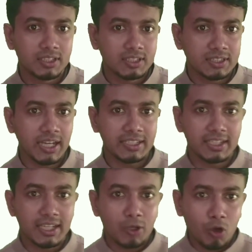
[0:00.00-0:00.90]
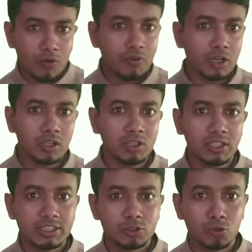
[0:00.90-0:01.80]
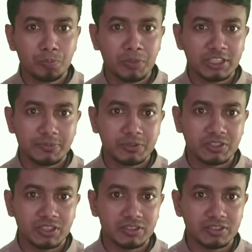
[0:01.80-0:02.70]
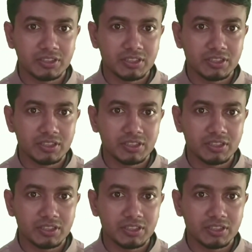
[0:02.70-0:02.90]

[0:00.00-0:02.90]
that overall equipment efficiency,